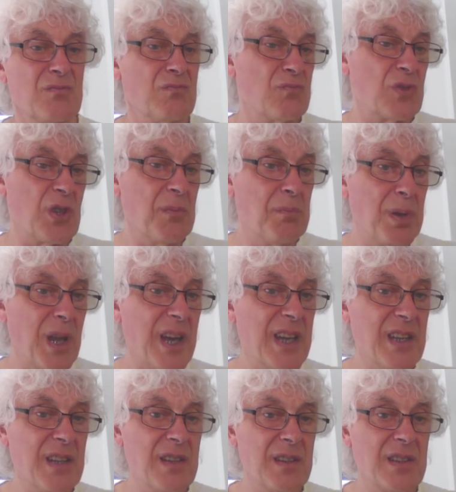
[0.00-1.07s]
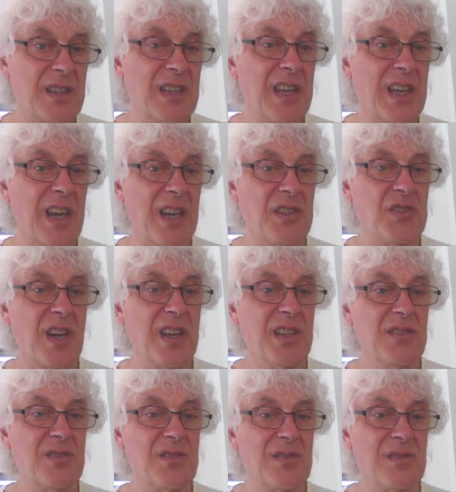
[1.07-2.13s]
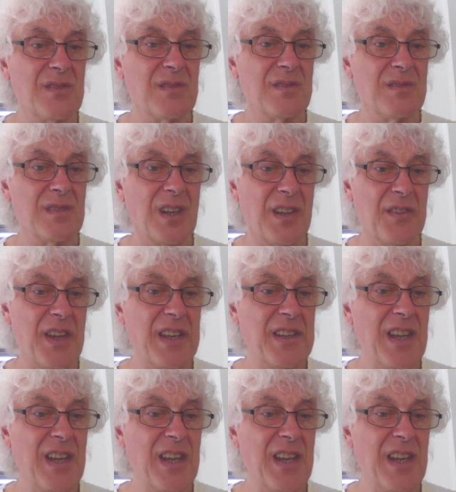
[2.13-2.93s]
can play king h8 and then